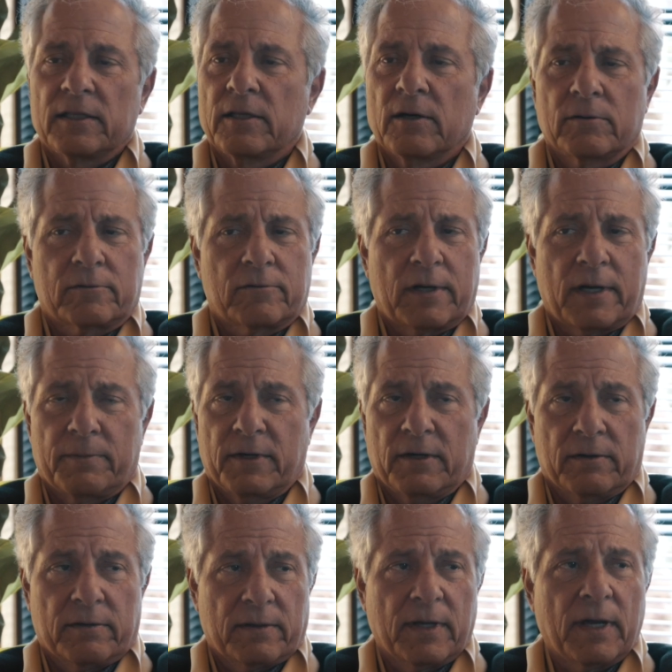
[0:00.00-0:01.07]
Don't try
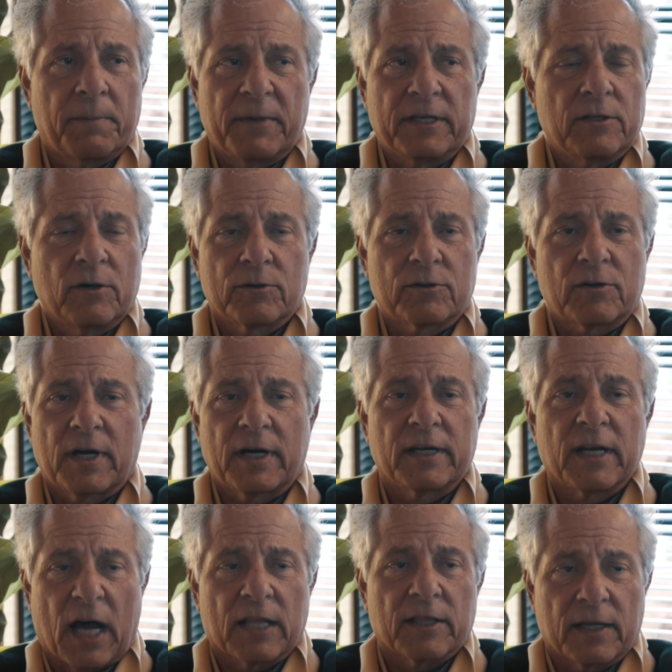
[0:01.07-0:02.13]
both. I mean, don't try
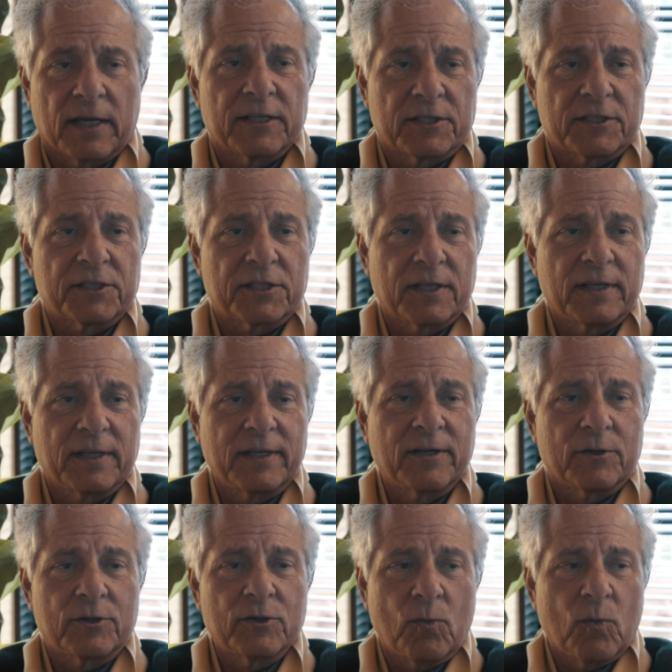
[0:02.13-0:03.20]
not. You
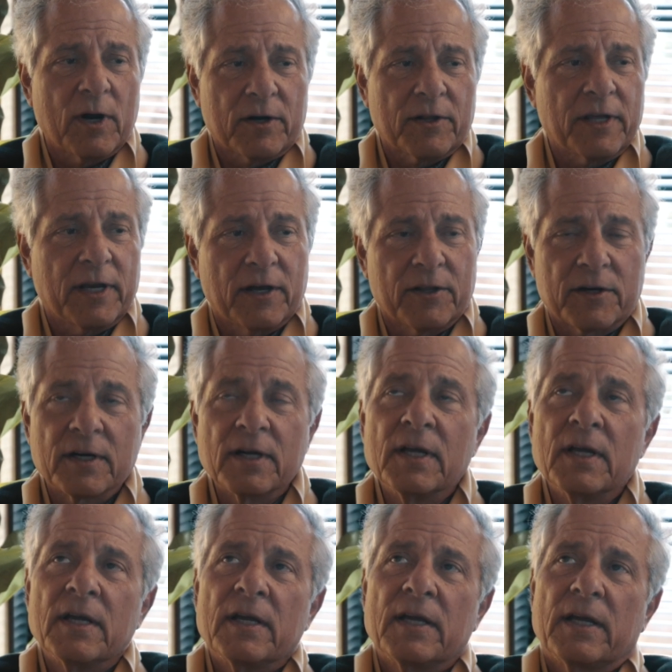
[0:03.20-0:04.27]
know, do one or the other.
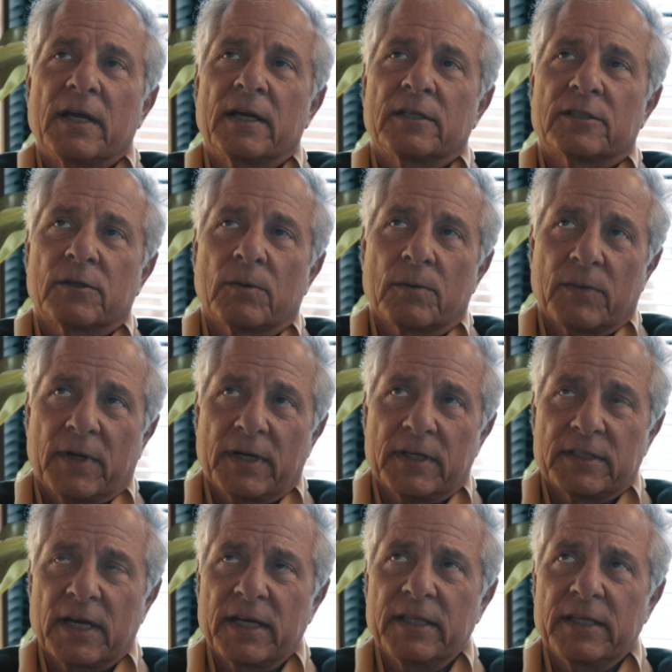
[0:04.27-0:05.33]
And so when I
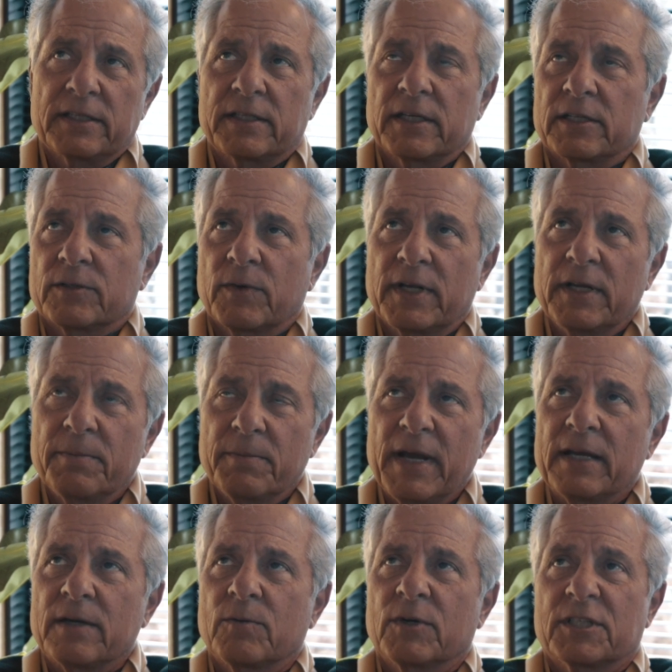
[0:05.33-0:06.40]
designed these things, what he
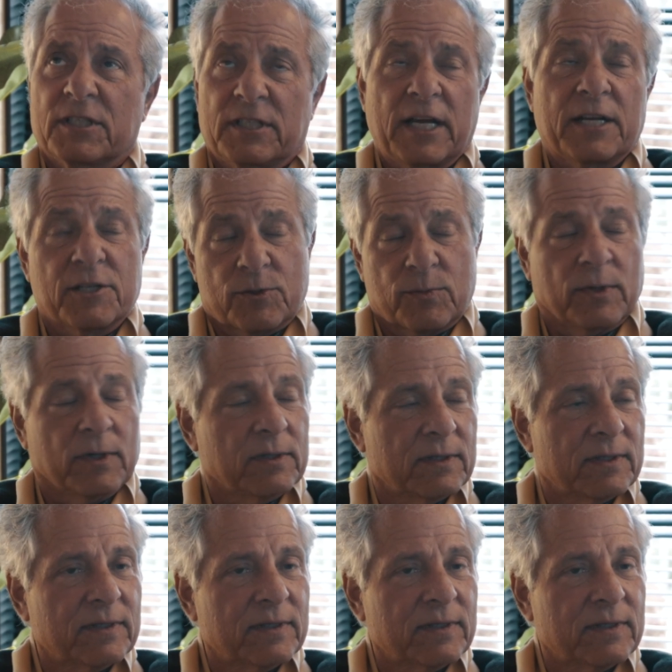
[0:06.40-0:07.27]
meant was sensual.